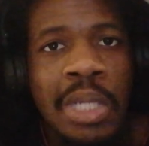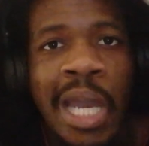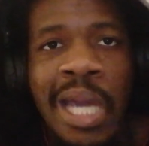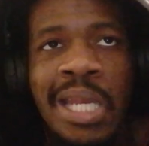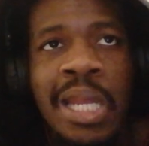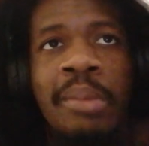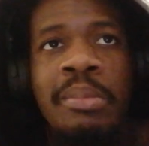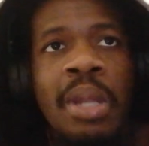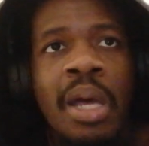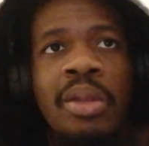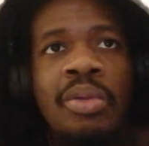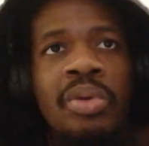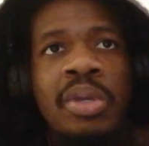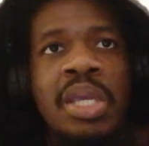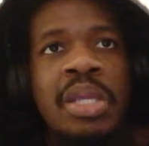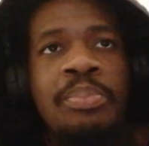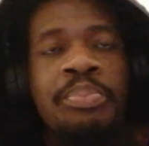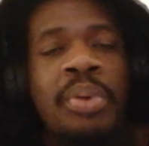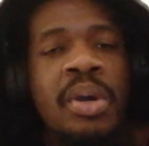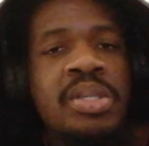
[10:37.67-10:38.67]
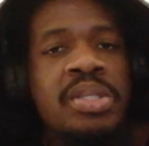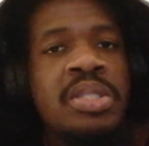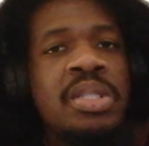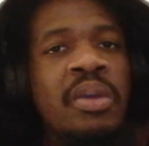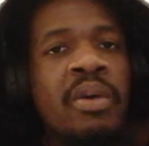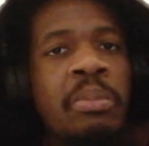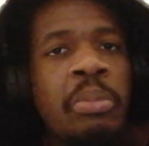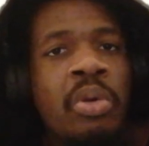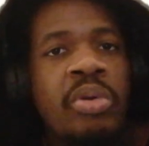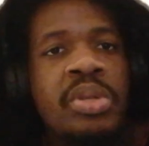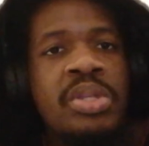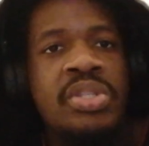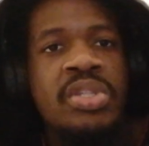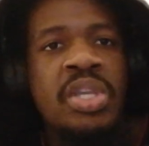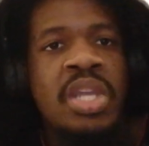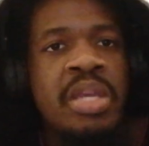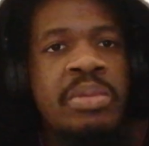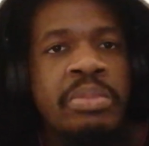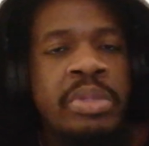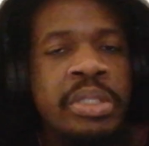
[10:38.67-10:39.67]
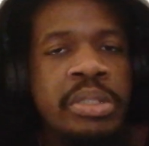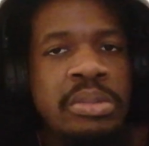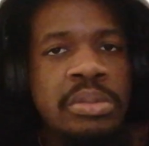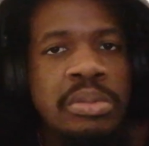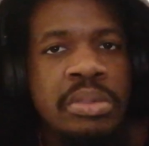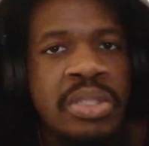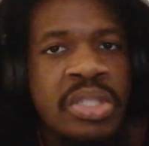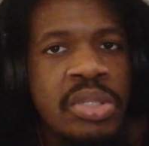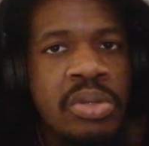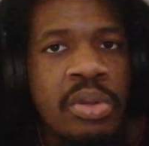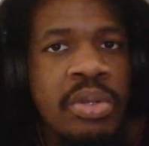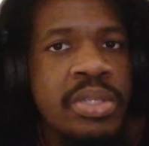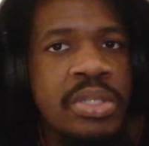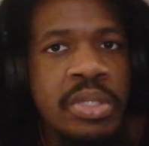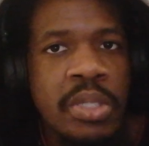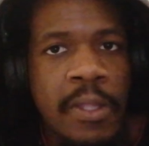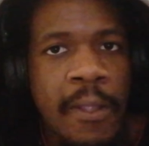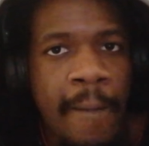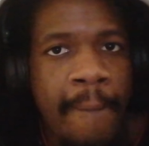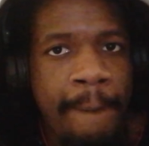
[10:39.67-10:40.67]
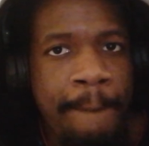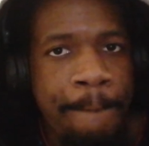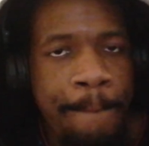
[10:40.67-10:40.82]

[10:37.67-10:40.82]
And I'm not looking positive about this game, man. Seriously.